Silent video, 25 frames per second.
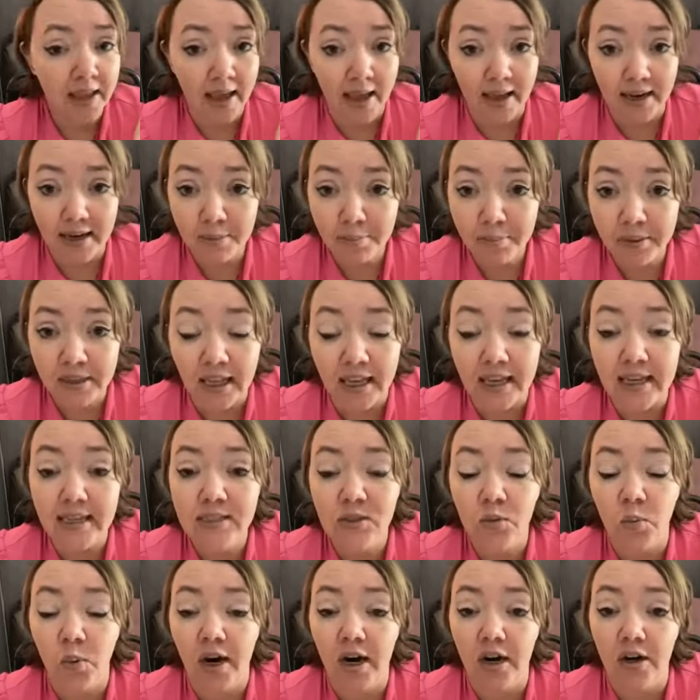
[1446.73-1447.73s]
any
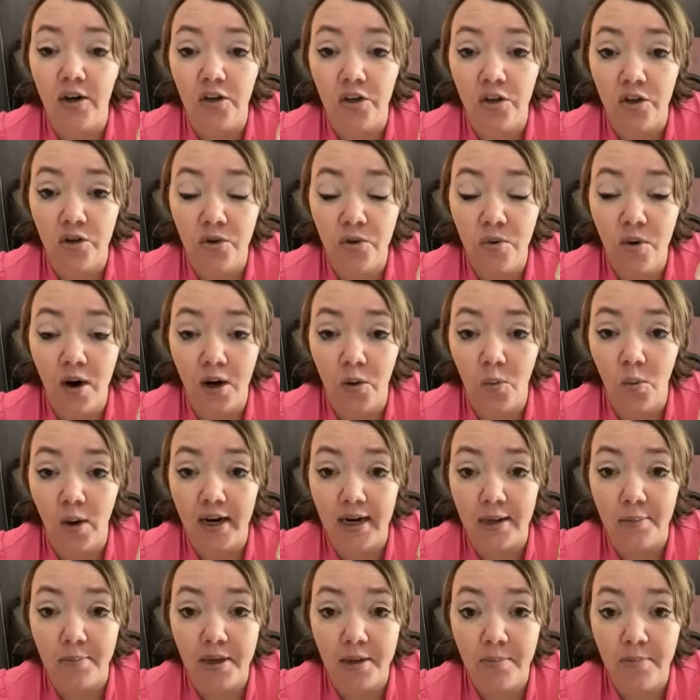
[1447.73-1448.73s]
place where you are
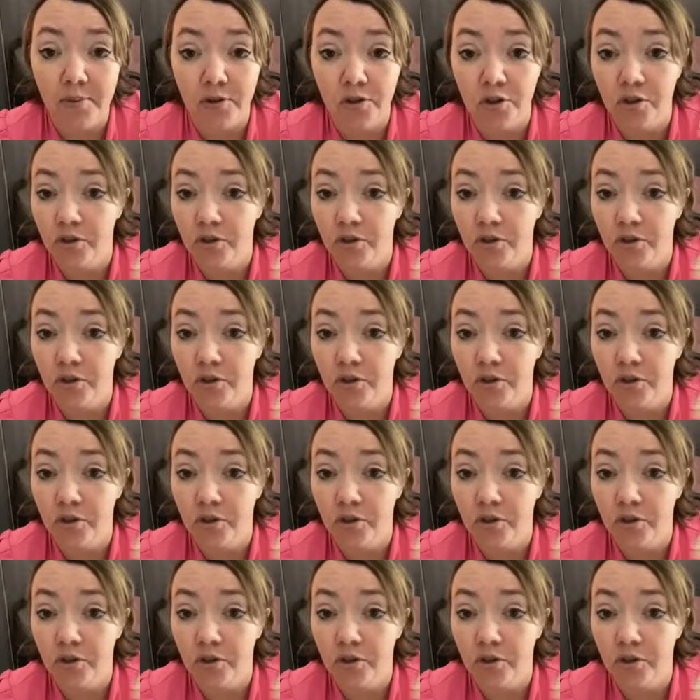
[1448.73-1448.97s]
wanting people